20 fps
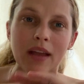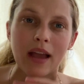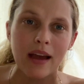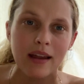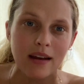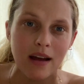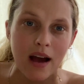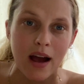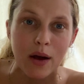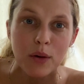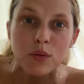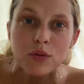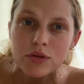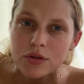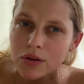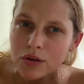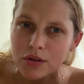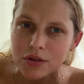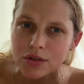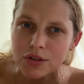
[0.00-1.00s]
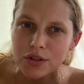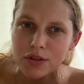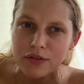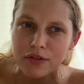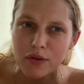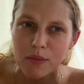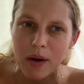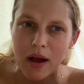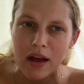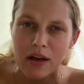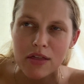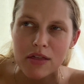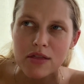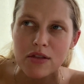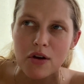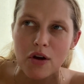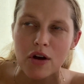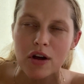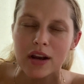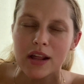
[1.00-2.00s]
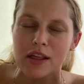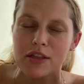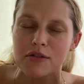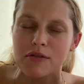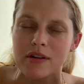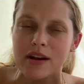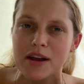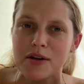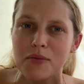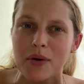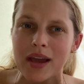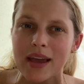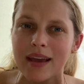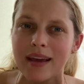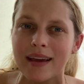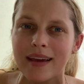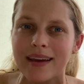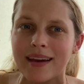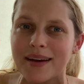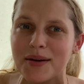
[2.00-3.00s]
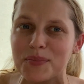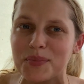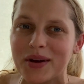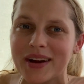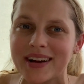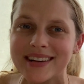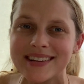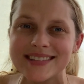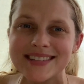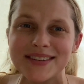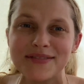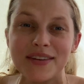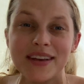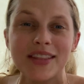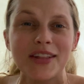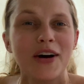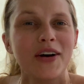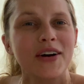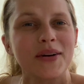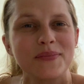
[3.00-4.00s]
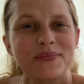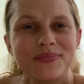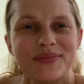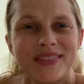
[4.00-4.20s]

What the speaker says: And I will talk to you for my 33-week pregnancy vlog.